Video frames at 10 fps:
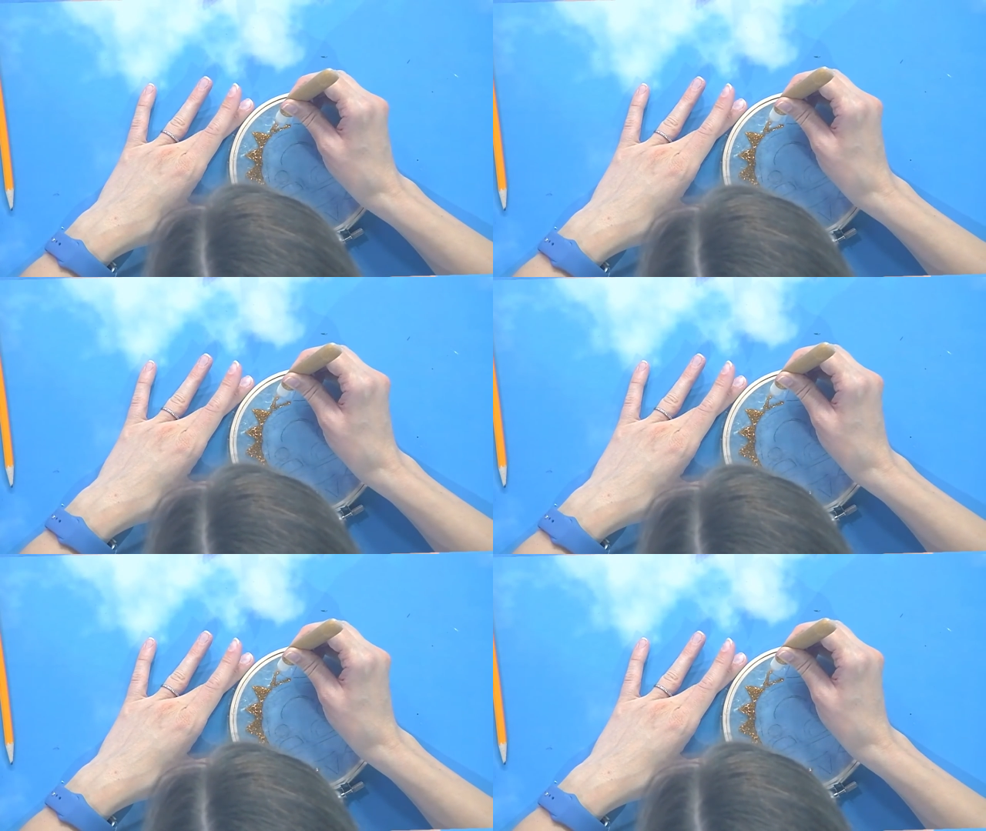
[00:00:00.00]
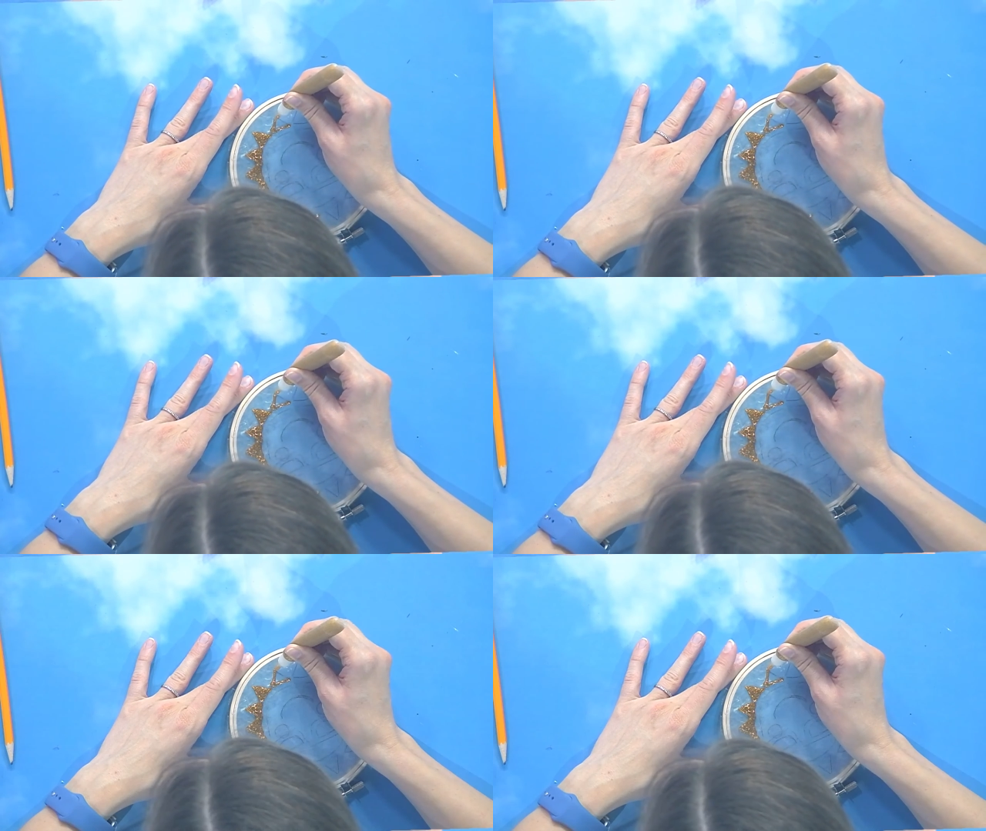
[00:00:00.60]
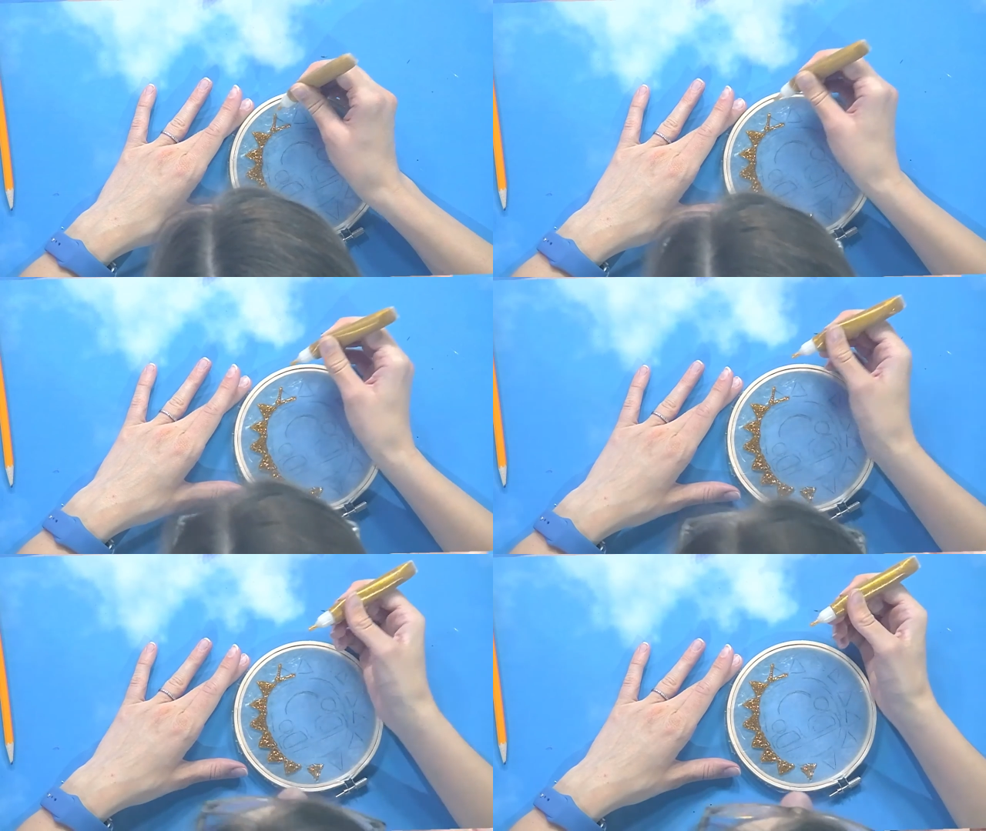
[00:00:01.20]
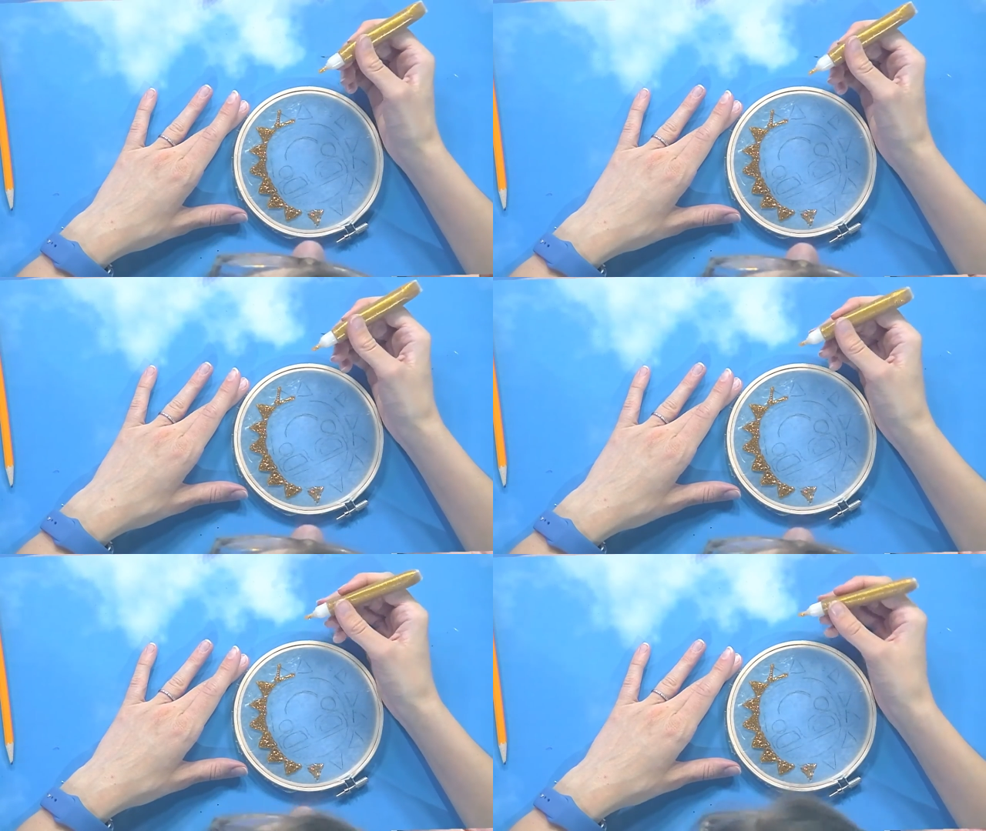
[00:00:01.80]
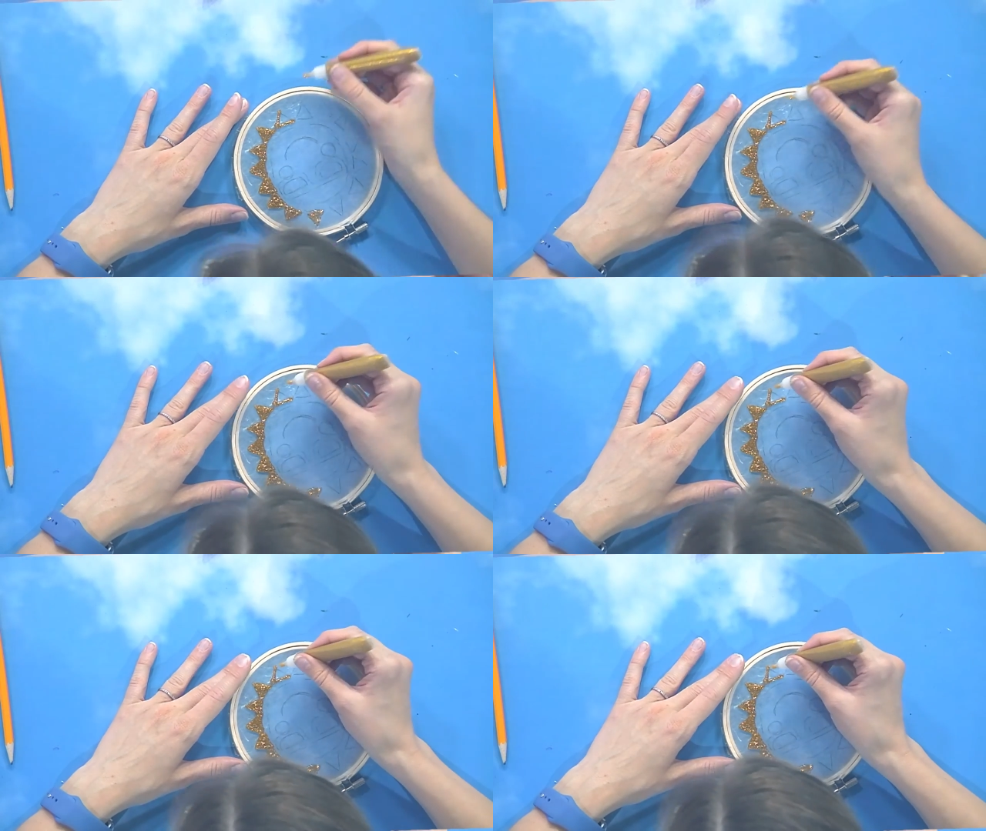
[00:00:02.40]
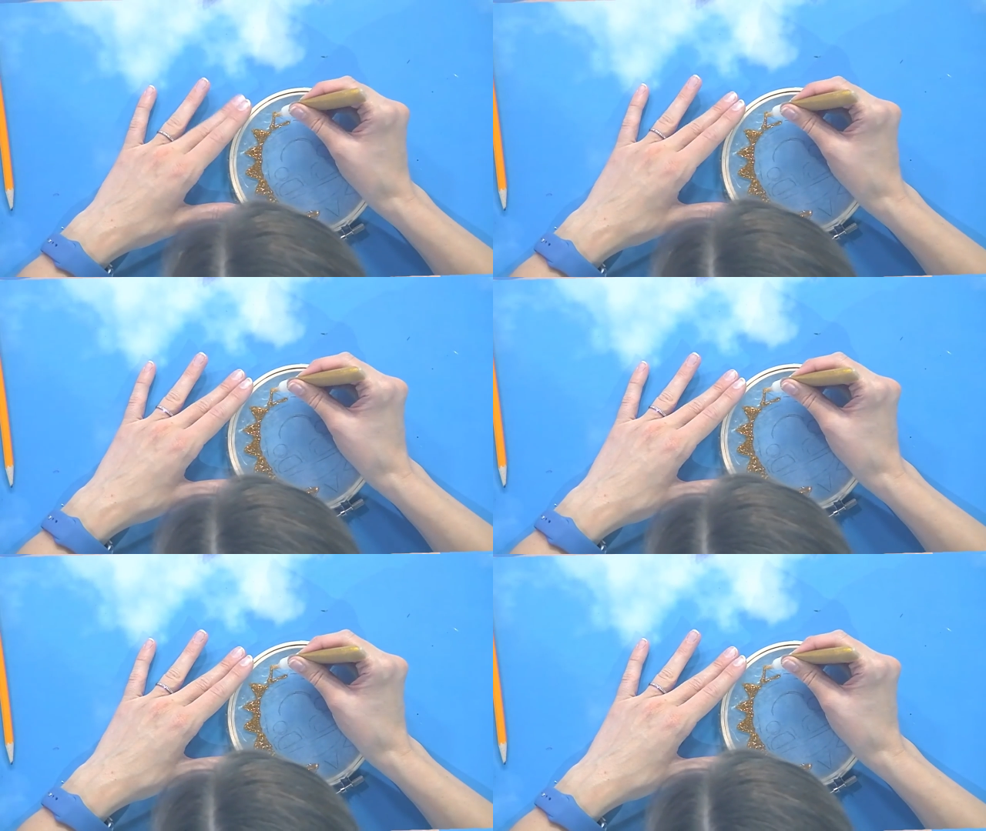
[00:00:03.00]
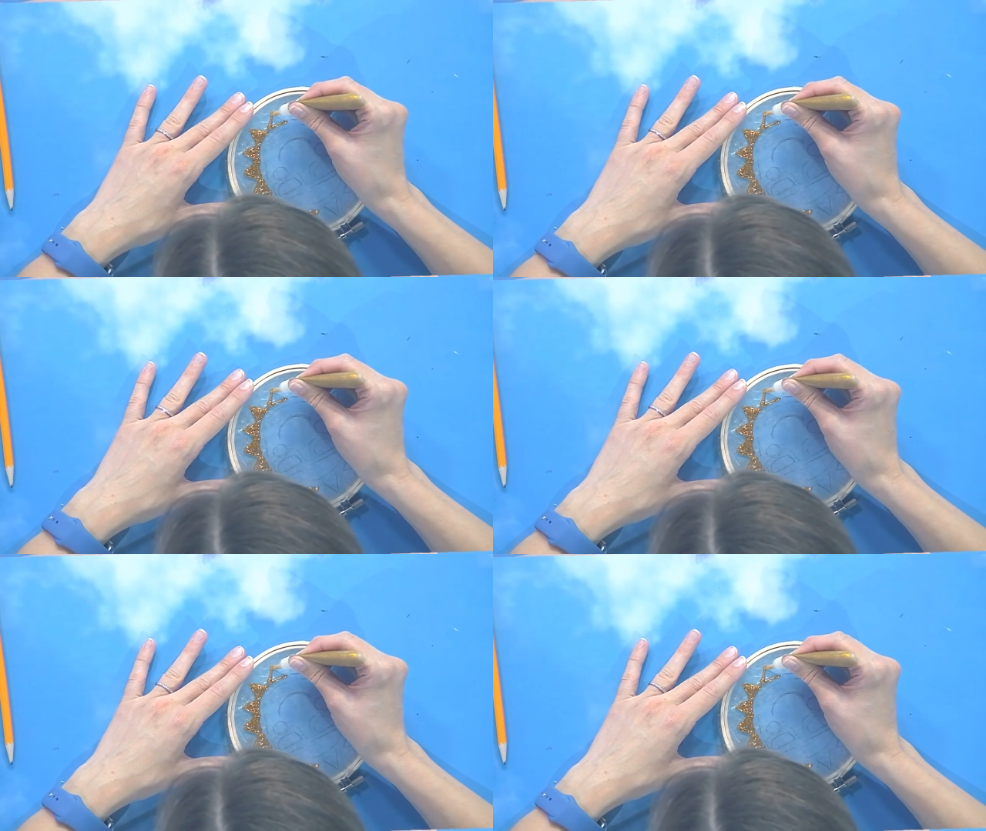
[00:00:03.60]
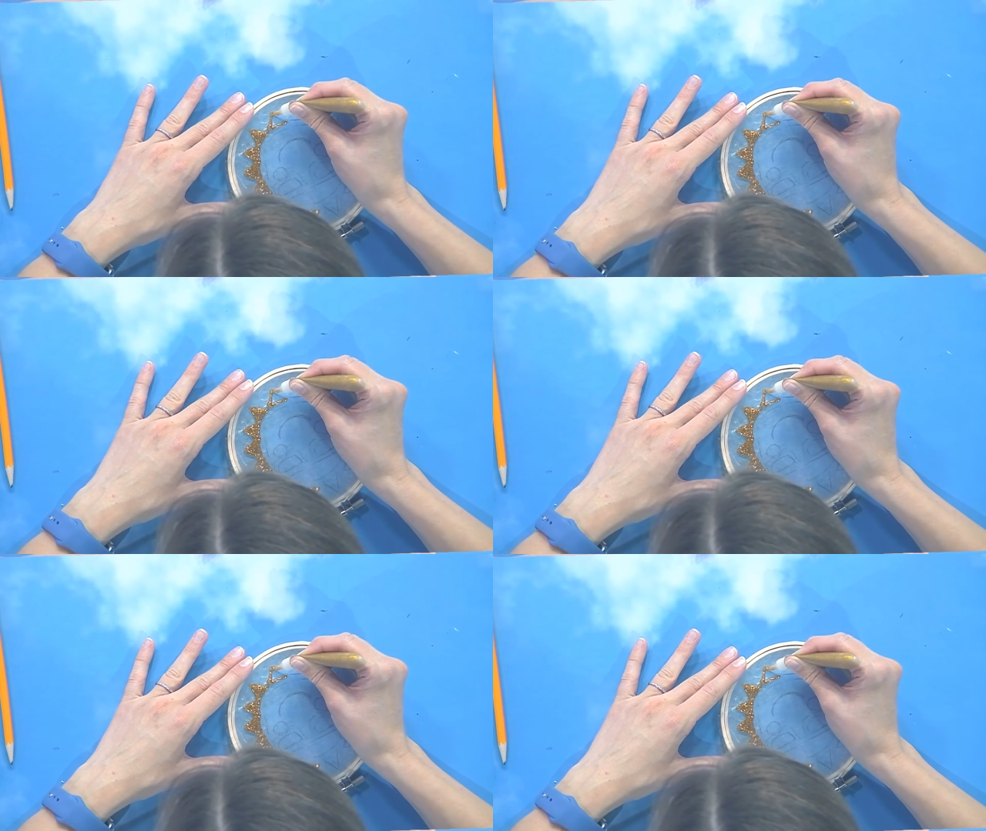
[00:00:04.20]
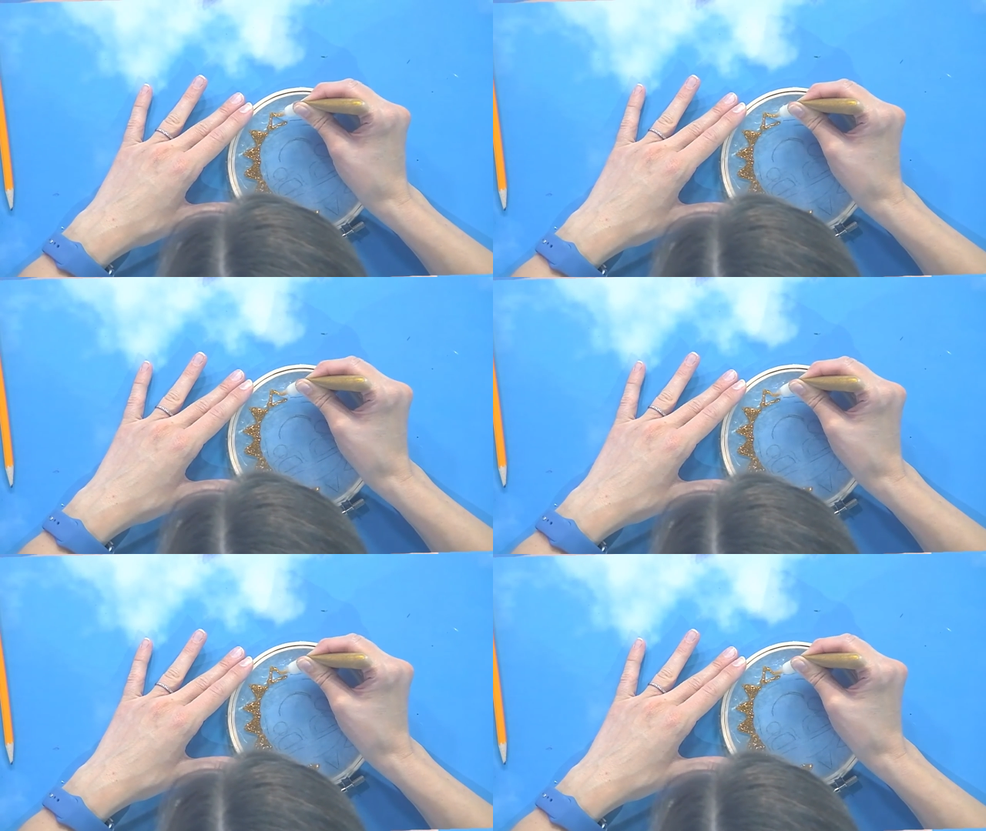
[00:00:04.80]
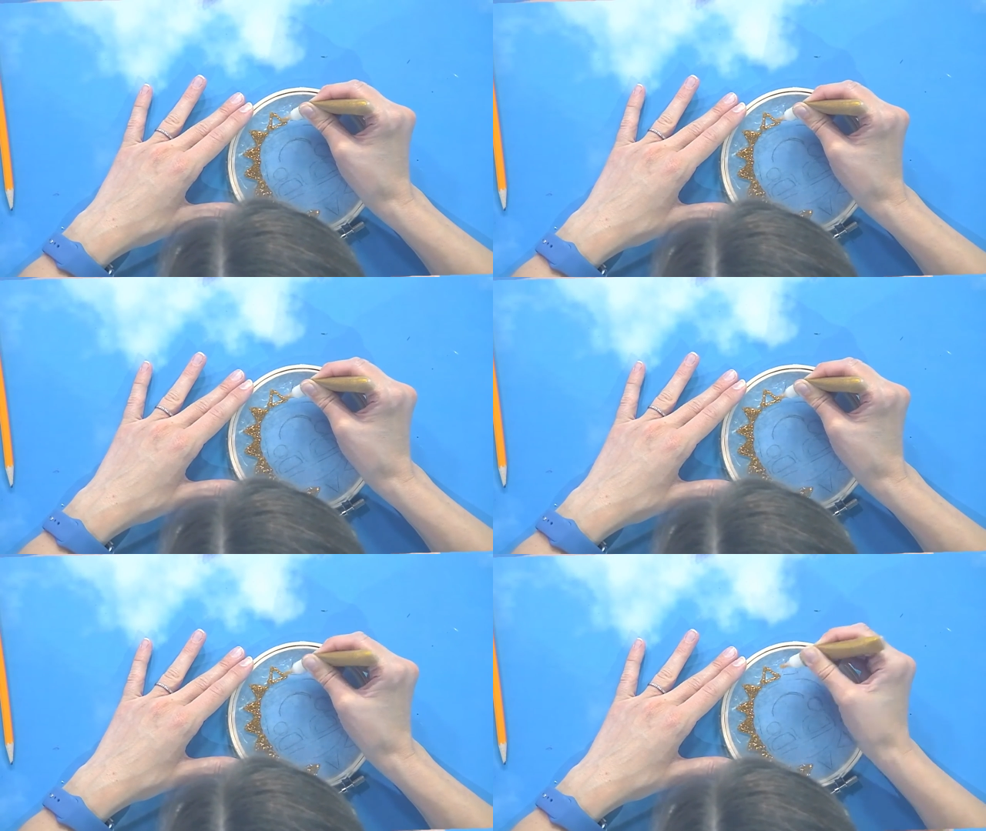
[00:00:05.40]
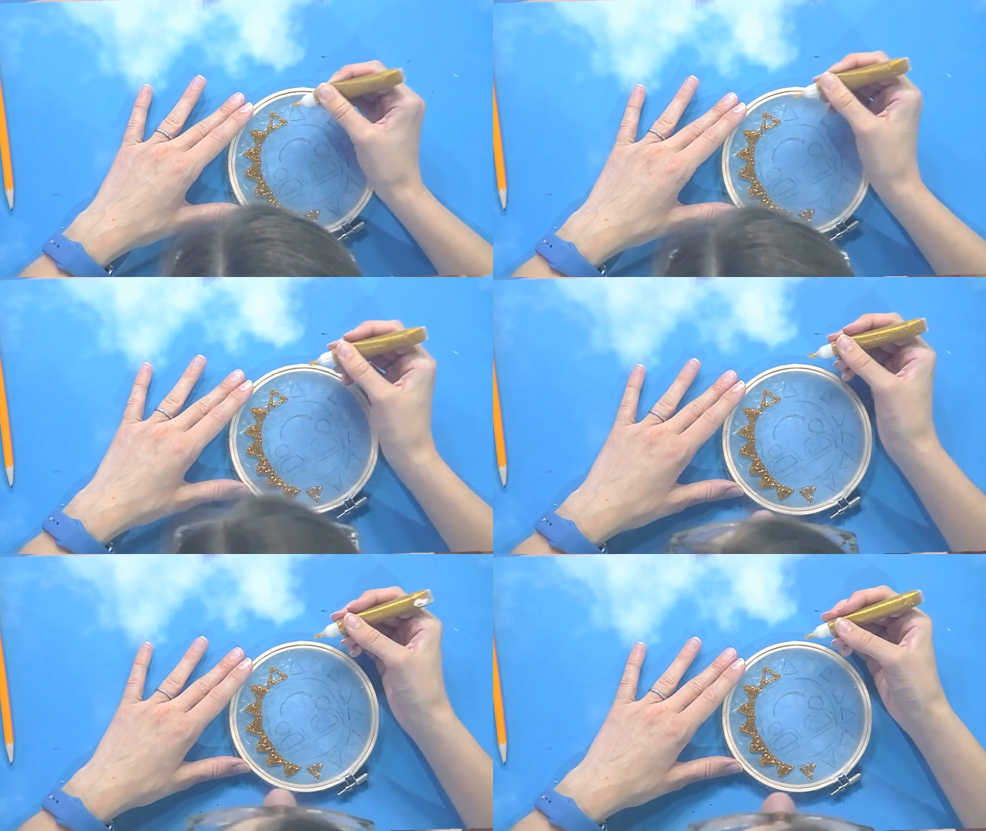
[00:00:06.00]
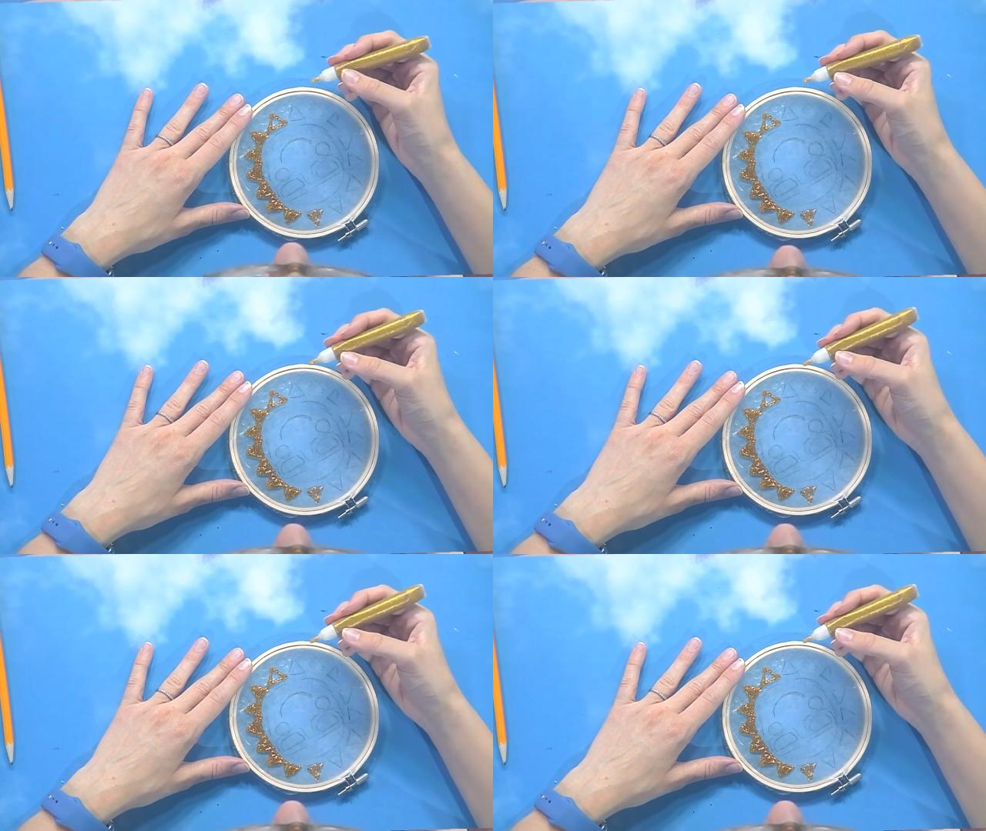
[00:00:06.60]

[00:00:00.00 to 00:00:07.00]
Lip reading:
(no speaker visible)